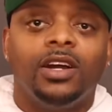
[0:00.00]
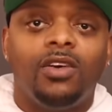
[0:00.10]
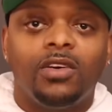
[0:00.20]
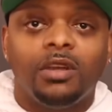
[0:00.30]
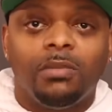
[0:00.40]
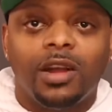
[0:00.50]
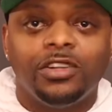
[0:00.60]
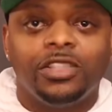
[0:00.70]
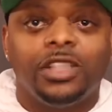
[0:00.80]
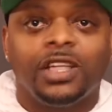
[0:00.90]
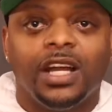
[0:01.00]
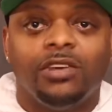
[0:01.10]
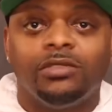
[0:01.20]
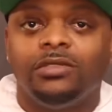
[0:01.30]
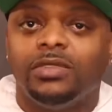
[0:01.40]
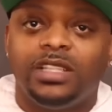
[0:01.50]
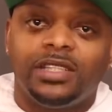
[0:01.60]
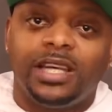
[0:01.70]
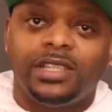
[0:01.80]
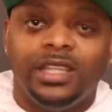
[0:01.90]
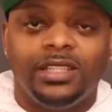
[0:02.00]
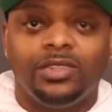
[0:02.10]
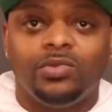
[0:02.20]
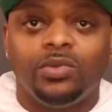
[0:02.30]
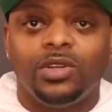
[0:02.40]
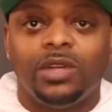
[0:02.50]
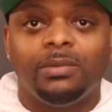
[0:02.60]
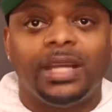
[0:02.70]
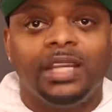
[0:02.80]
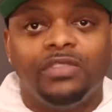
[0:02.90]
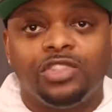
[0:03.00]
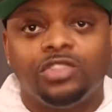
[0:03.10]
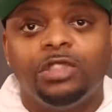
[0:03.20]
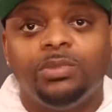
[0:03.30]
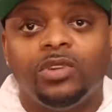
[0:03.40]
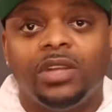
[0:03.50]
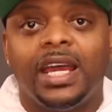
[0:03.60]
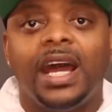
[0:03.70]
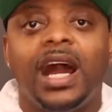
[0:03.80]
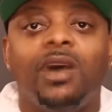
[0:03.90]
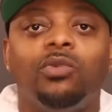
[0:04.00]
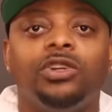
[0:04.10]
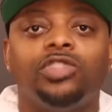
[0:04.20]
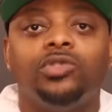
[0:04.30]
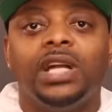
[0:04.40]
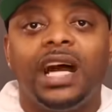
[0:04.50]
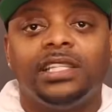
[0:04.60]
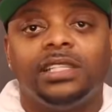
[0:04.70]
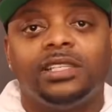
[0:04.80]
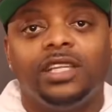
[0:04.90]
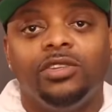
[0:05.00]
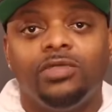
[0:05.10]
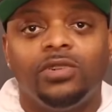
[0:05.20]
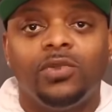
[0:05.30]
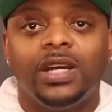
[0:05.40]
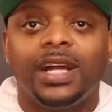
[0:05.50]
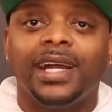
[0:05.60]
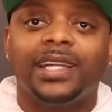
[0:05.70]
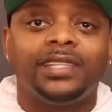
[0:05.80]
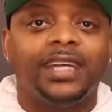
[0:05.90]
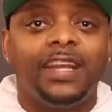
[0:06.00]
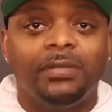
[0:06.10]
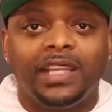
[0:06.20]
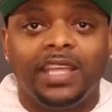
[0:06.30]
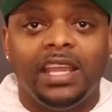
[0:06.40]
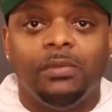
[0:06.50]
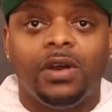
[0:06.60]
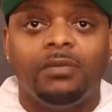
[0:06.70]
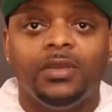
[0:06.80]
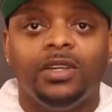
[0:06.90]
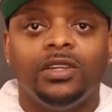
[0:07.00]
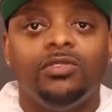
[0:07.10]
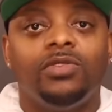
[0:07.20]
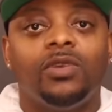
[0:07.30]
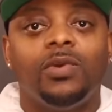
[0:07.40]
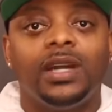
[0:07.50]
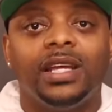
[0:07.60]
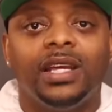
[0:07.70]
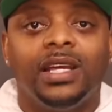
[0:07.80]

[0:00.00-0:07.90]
on a margin account, it's not the end of the world. I'm not even tripping on that. I want you guys to say, you know what, I gotta tighten my game up. You know what,